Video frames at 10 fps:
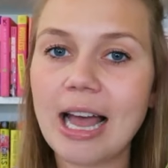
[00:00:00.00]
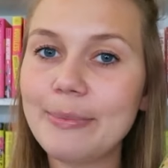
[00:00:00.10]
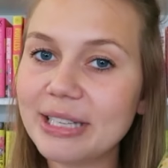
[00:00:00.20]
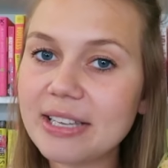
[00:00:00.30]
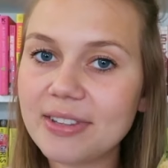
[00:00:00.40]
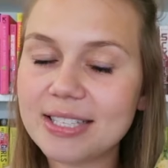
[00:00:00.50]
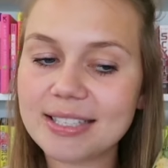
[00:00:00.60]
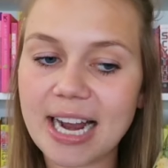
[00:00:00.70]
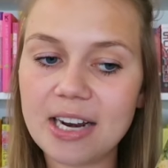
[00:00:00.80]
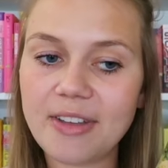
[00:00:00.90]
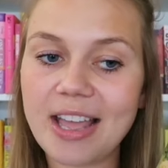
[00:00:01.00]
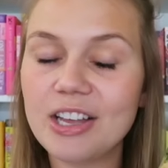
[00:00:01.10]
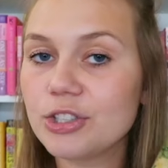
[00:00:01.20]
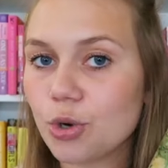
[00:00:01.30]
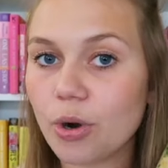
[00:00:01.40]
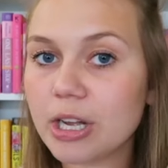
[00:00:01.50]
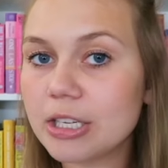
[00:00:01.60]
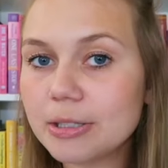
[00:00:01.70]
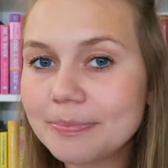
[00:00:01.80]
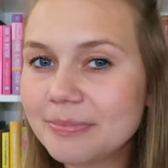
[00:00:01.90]
I believe this is kind of a
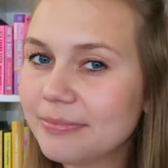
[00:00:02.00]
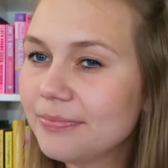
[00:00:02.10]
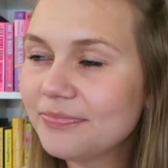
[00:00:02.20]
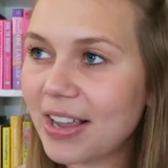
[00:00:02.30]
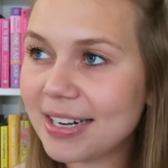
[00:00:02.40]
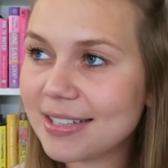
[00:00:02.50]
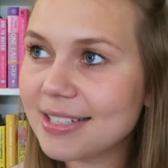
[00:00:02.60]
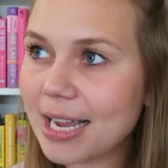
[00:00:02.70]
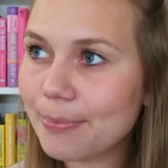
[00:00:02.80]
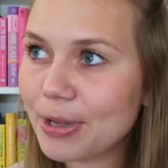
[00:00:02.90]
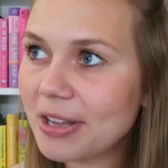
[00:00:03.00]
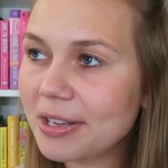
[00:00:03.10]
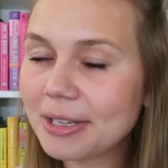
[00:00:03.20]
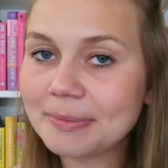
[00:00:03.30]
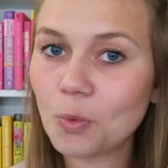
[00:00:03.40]
historical fantasy type book.